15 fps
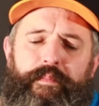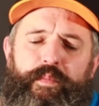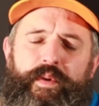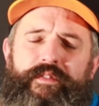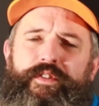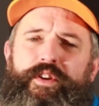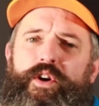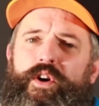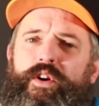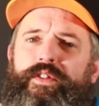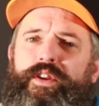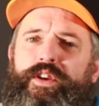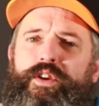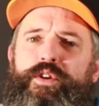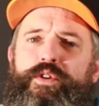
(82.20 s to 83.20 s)
We've got
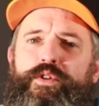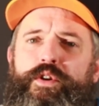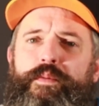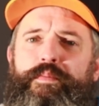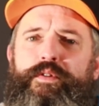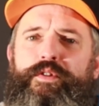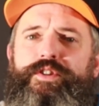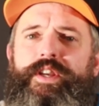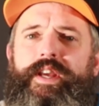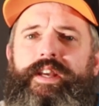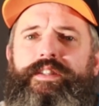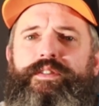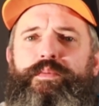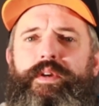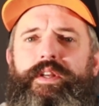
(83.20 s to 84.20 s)
the Cougar
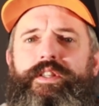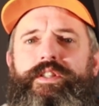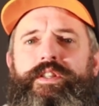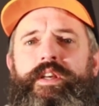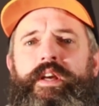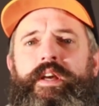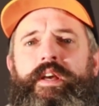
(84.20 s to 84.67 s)
project, which